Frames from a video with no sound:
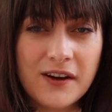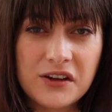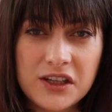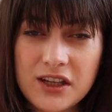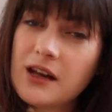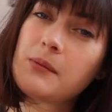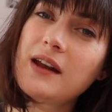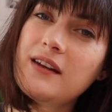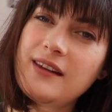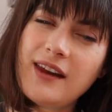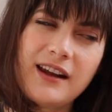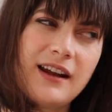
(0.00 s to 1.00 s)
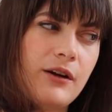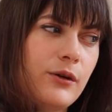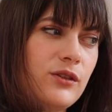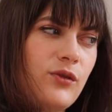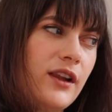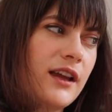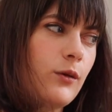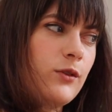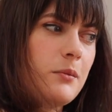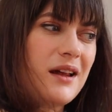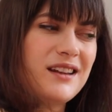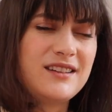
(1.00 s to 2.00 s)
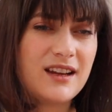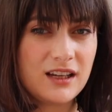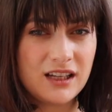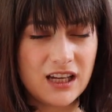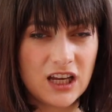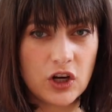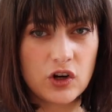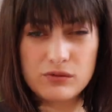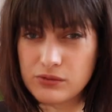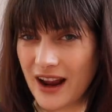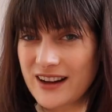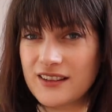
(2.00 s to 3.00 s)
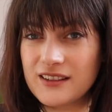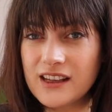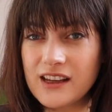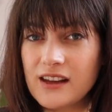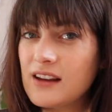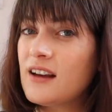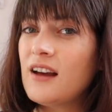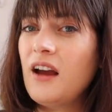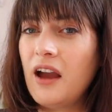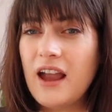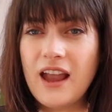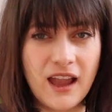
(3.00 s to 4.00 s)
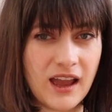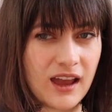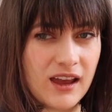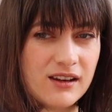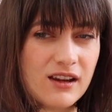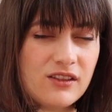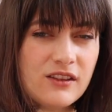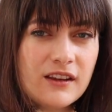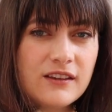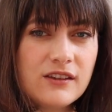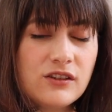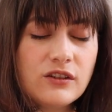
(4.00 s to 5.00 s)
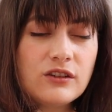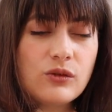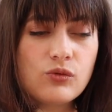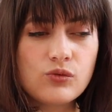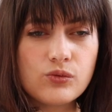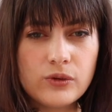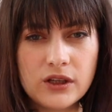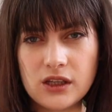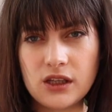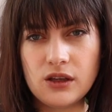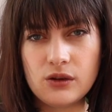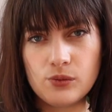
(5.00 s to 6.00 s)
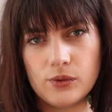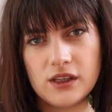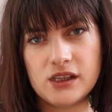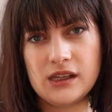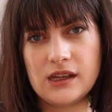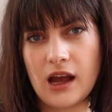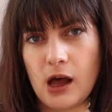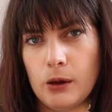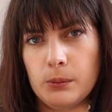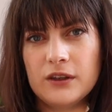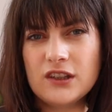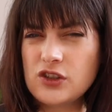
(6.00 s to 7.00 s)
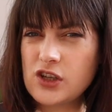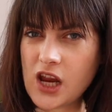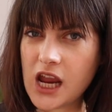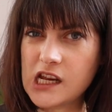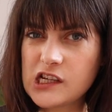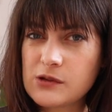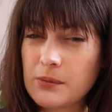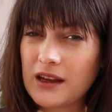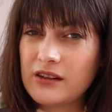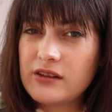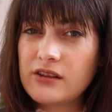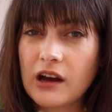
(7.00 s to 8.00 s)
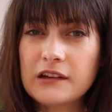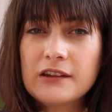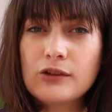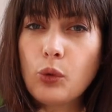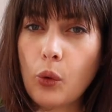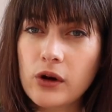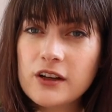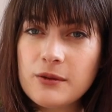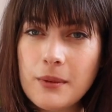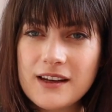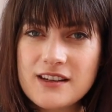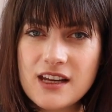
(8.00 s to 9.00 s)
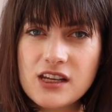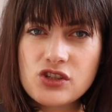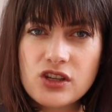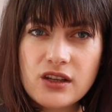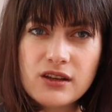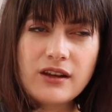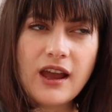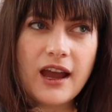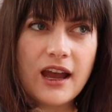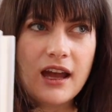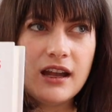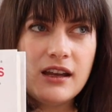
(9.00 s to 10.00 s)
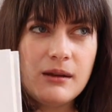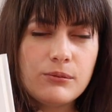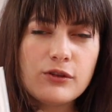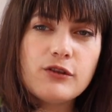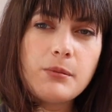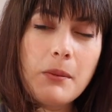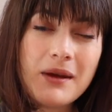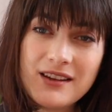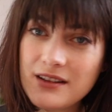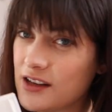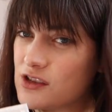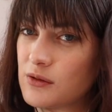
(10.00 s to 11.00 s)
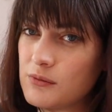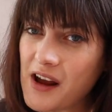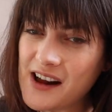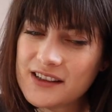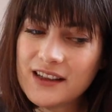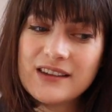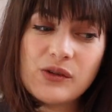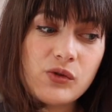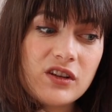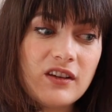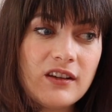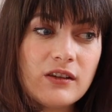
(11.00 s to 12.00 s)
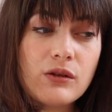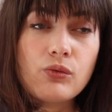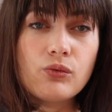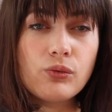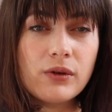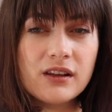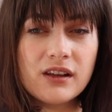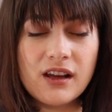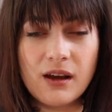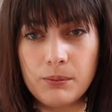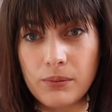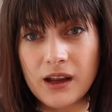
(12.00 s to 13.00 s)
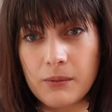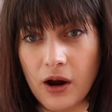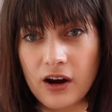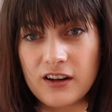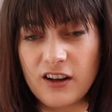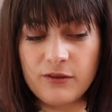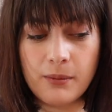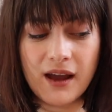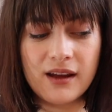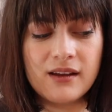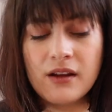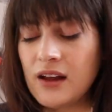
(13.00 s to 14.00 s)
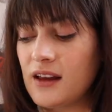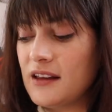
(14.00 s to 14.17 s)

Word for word: very good at meditating. I always felt like I was meditating incorrectly. And this just really, really helped change my thoughts towards meditation and improve my meditation practice, which is really a big part of my